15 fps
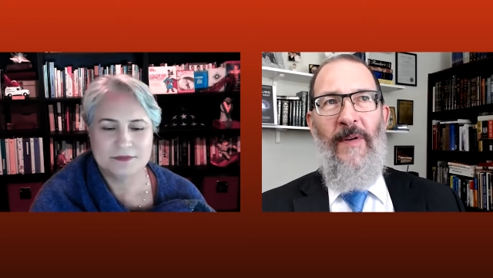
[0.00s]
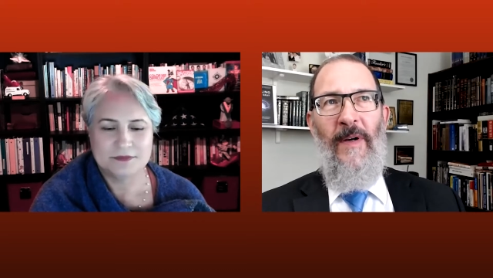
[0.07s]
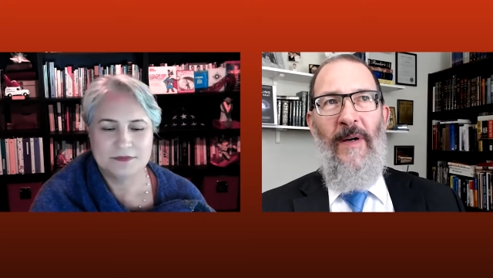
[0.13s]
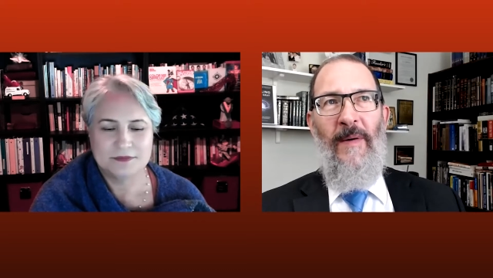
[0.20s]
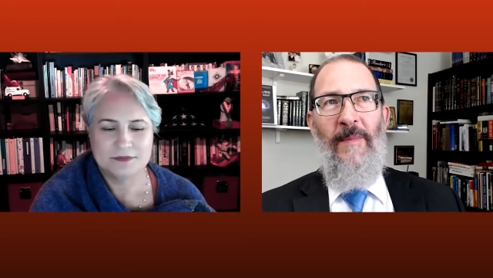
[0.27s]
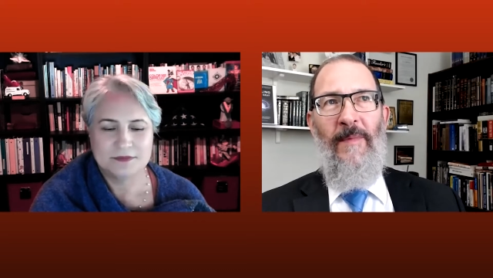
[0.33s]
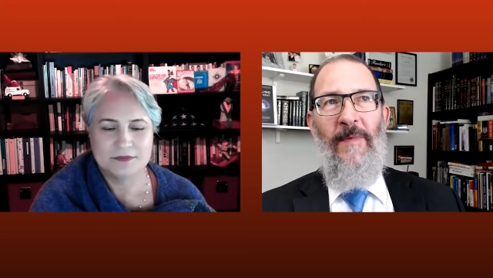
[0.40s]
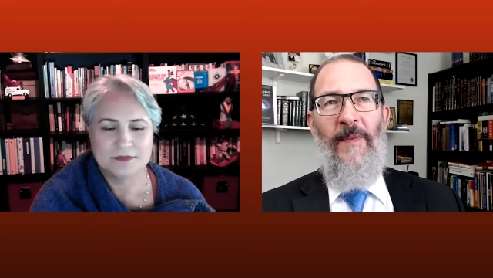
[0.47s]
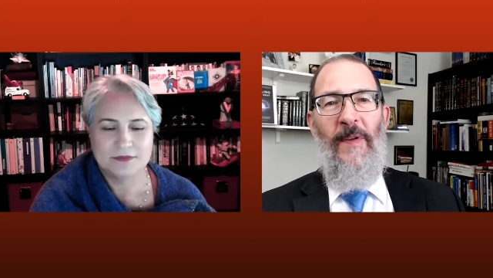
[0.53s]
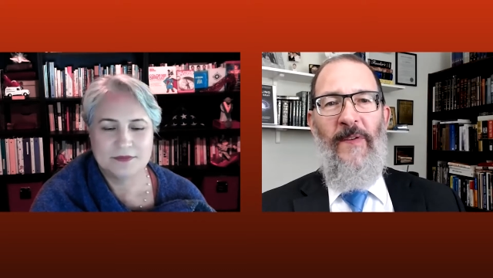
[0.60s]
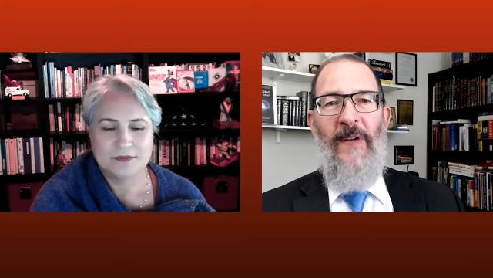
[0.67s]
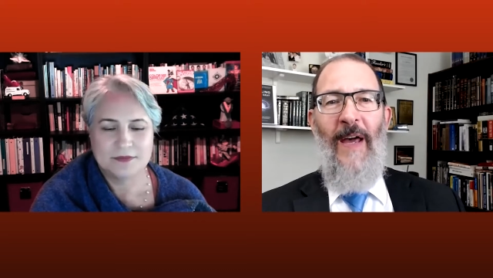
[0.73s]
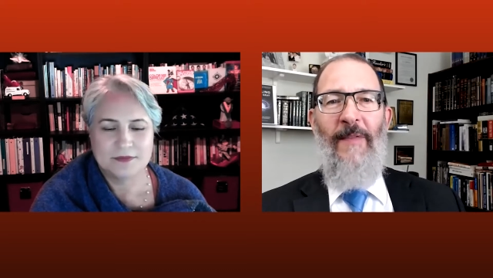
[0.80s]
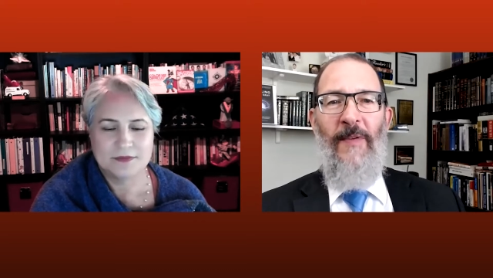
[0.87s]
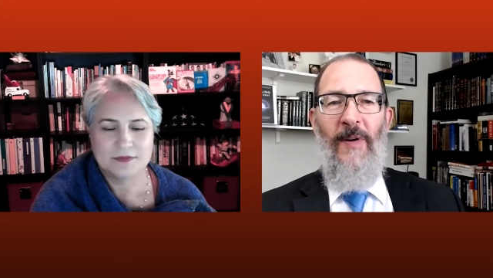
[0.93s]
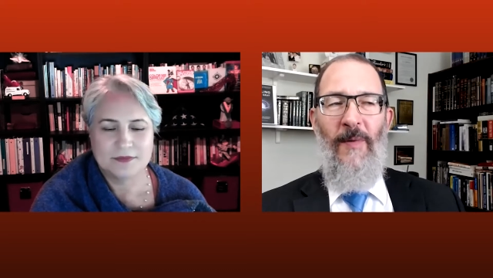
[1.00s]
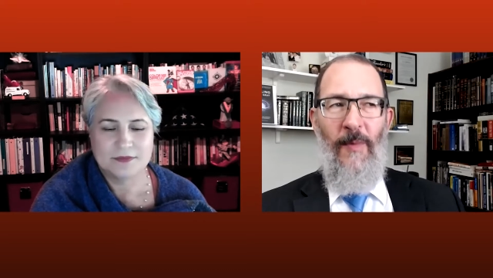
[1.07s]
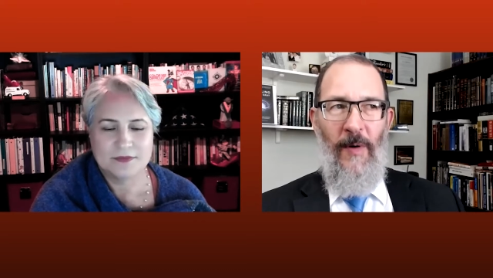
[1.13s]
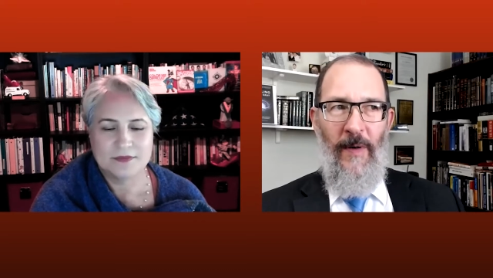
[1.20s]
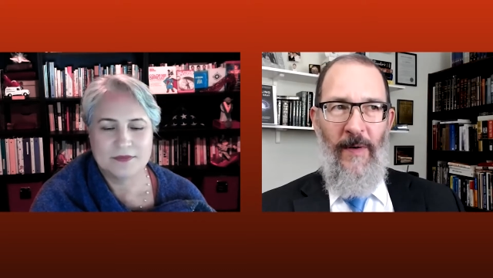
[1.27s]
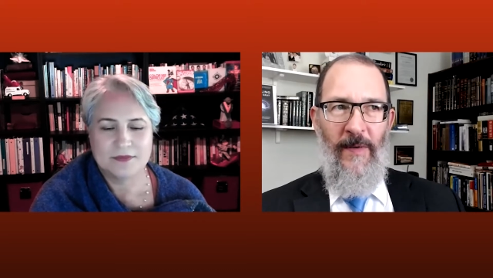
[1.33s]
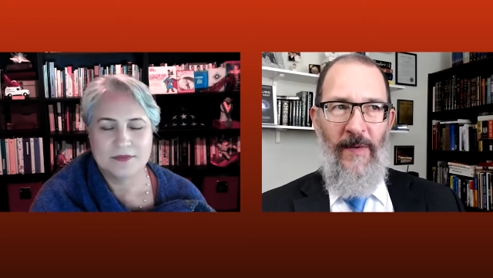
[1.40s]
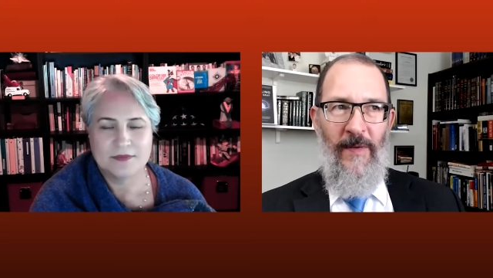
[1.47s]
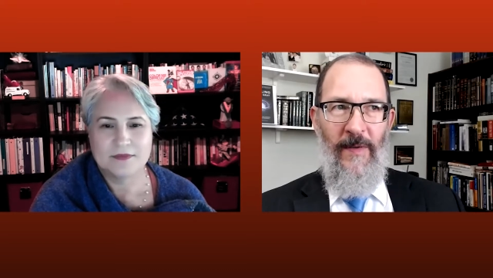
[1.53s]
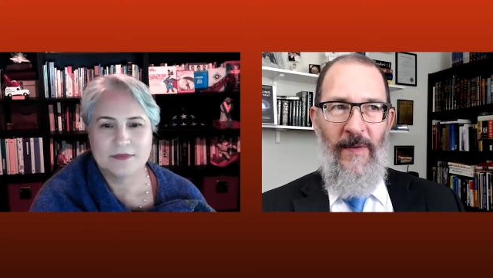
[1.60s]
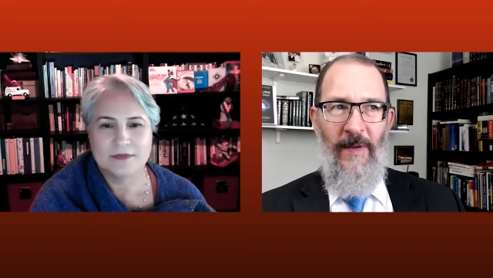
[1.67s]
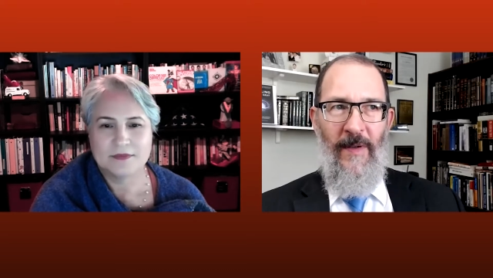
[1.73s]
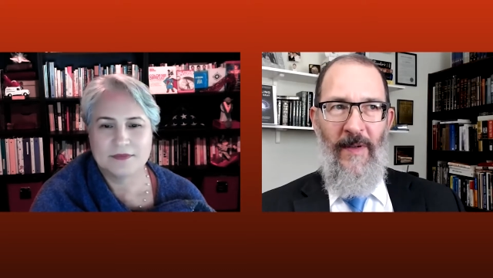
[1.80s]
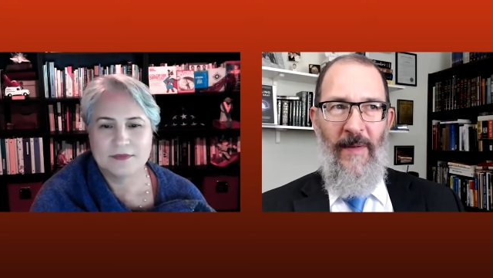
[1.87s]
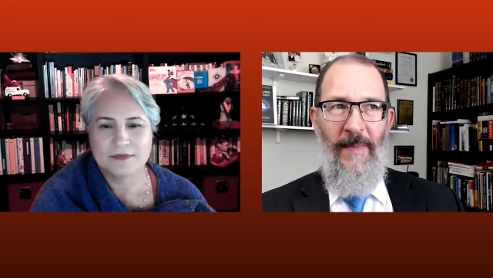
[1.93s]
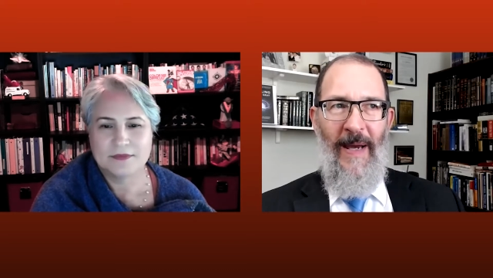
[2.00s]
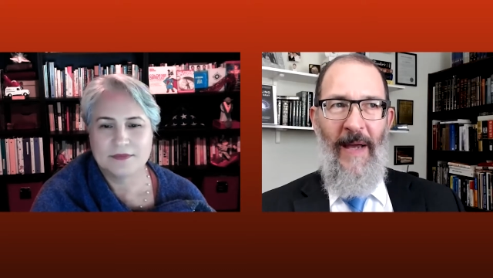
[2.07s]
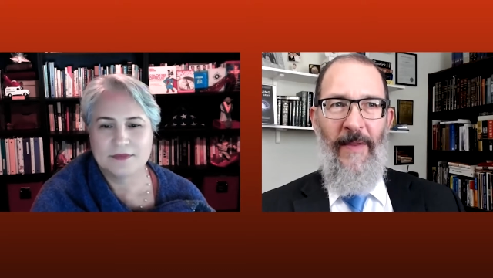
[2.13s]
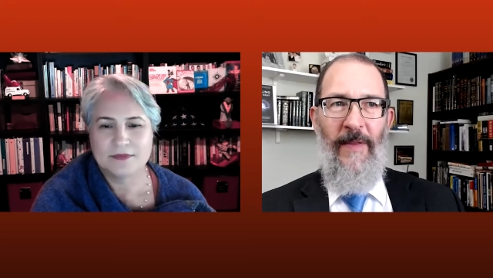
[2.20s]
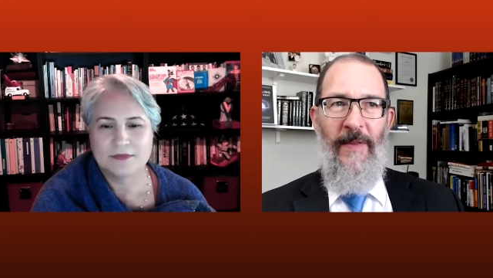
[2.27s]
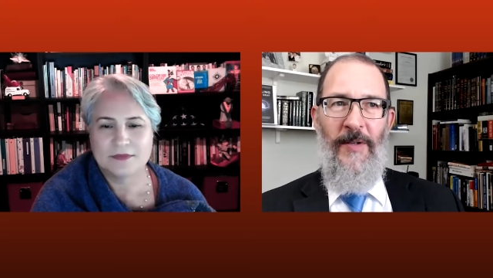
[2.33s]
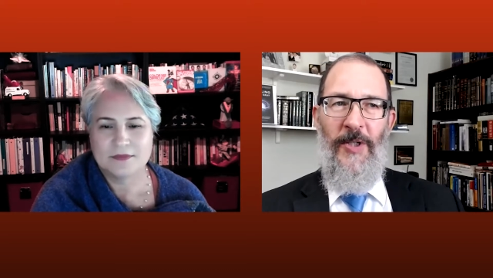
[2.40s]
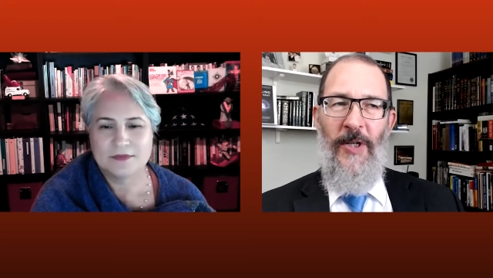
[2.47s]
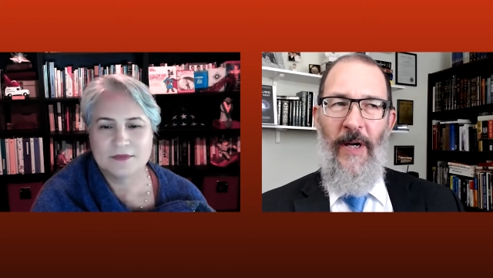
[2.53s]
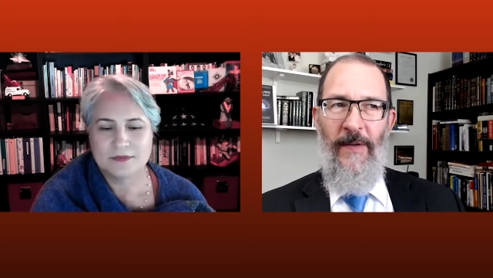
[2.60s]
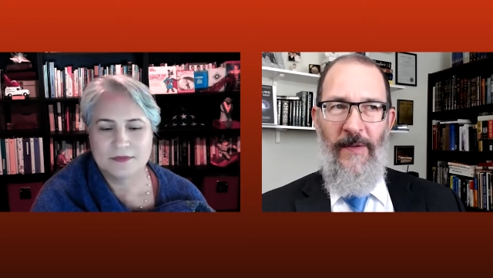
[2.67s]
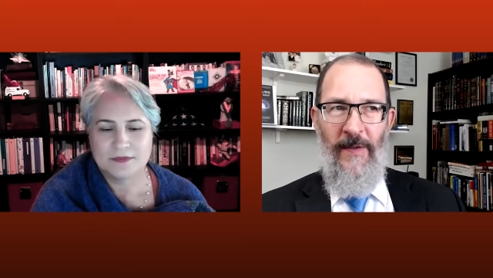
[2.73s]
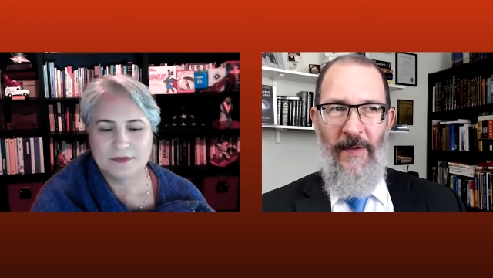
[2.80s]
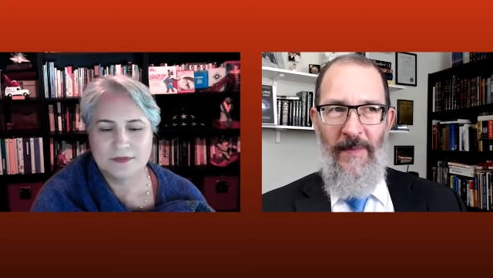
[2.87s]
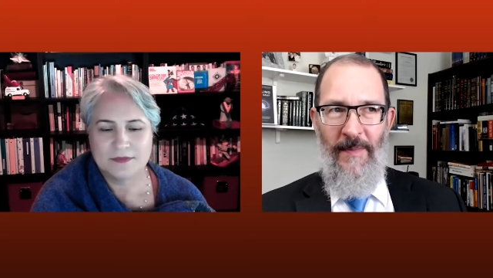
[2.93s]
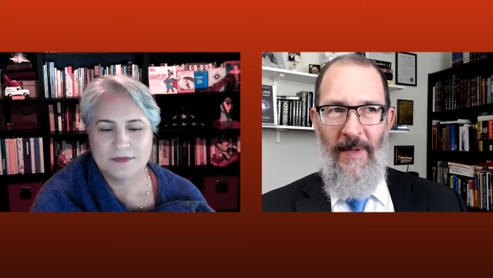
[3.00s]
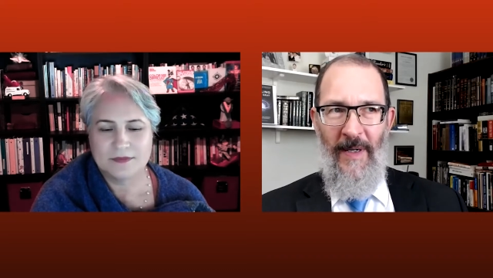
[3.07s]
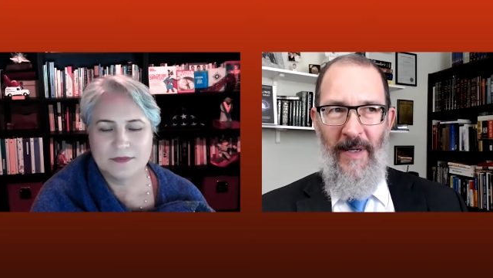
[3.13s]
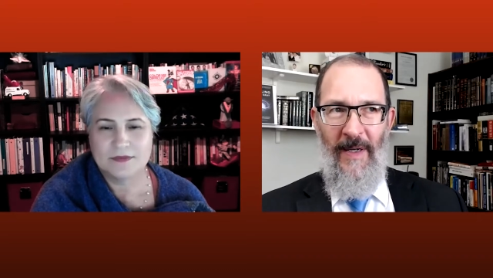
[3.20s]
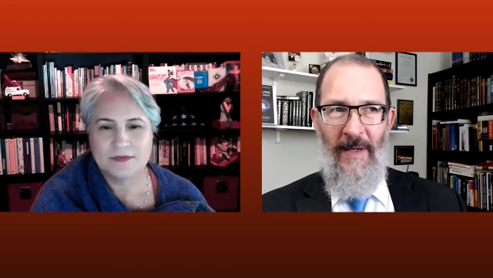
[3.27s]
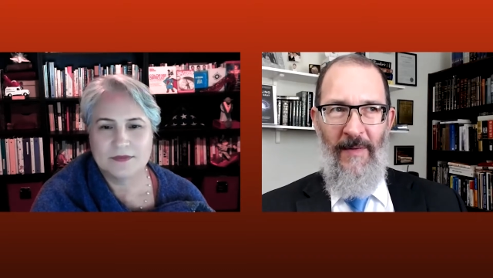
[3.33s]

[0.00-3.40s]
Speaker 1: um, philosophical works, uh, "The Path of the Just" by